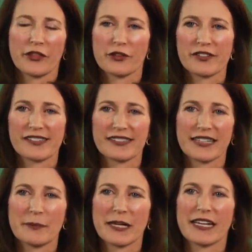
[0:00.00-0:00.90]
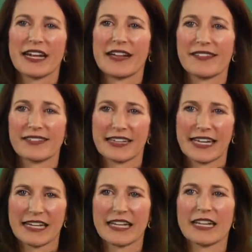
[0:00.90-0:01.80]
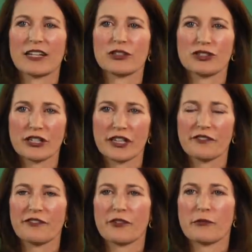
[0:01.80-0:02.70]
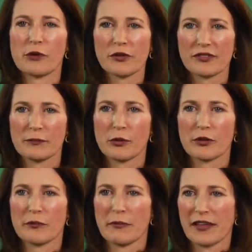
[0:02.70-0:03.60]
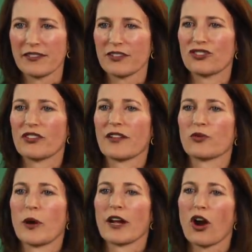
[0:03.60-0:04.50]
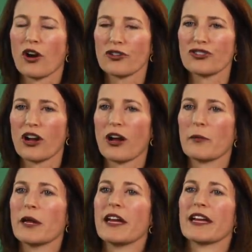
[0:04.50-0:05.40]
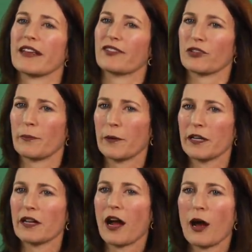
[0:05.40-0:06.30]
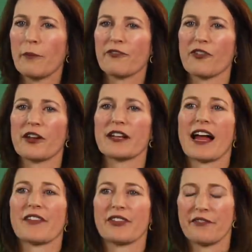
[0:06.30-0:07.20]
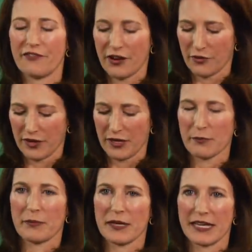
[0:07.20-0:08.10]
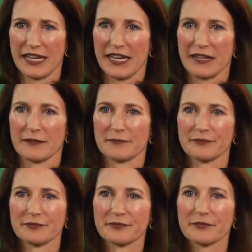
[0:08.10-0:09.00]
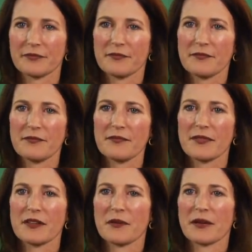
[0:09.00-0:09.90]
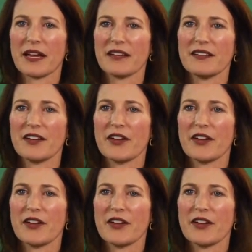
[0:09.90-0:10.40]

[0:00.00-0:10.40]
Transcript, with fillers: They're skimming and scanning, looking for the most important message. That's why our job is to put it up front at the very beginning okay?